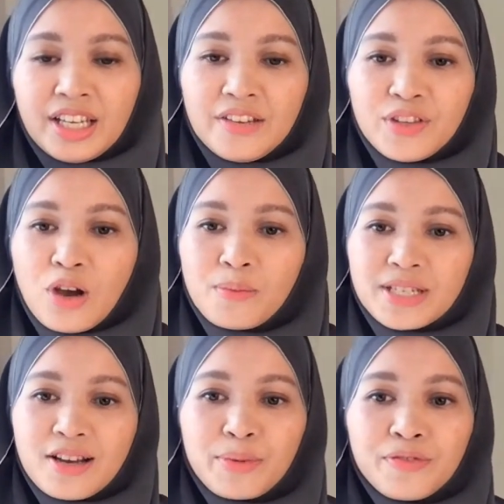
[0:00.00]
If you
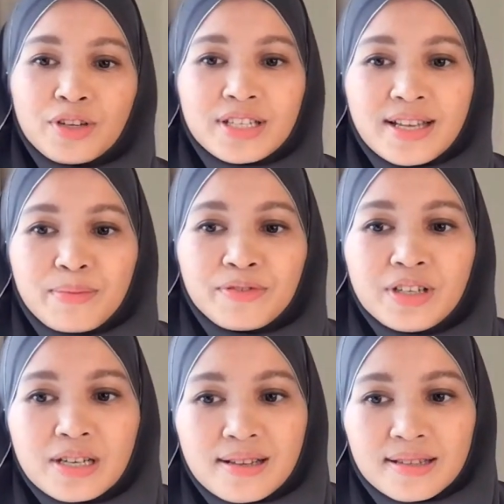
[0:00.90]
opt out before December
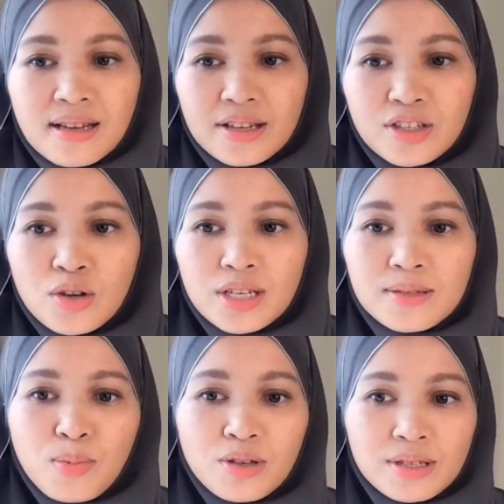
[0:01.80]
1st, your
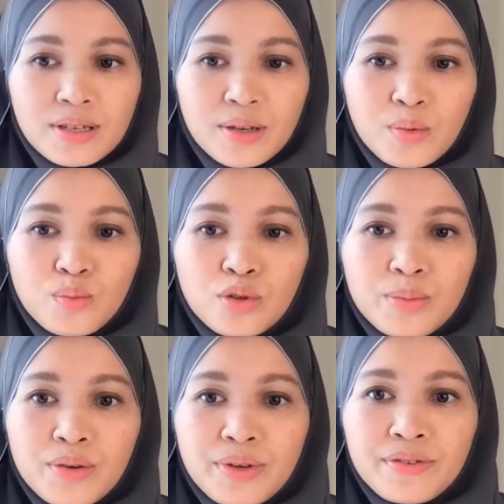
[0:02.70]
deposit will
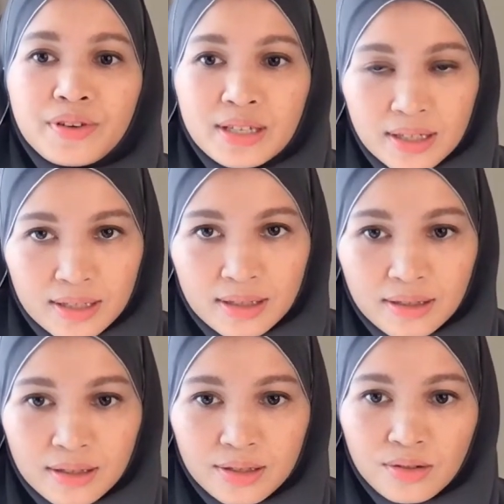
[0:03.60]
be refunded.
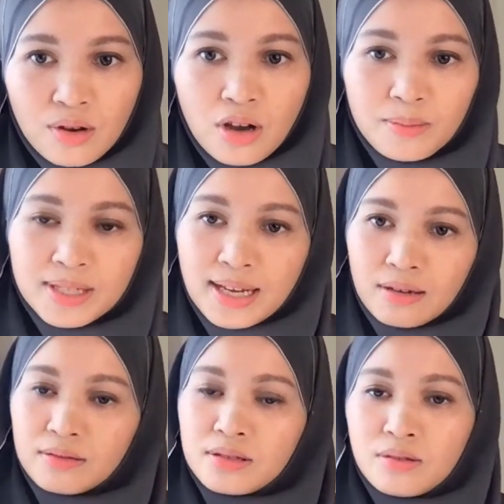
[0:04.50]
So opt
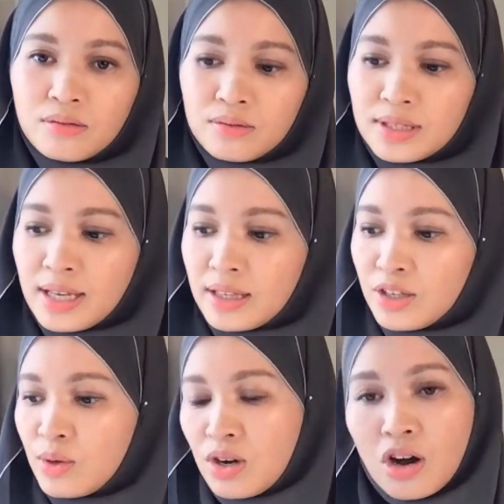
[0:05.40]
out. So saying that
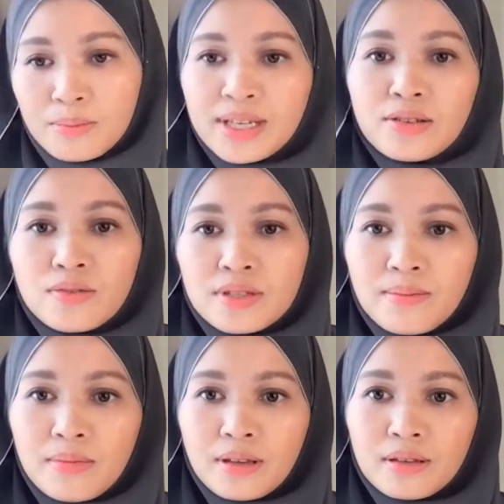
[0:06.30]
you want to opt out of
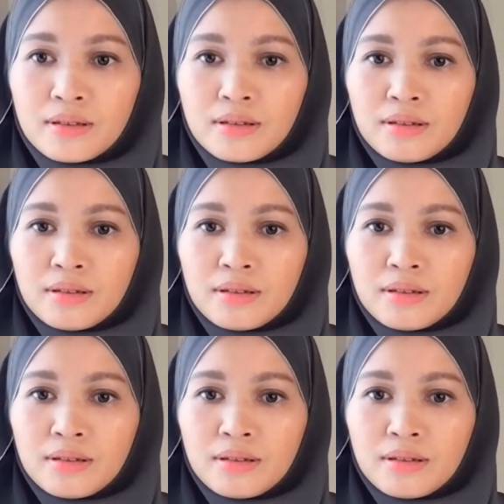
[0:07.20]
something.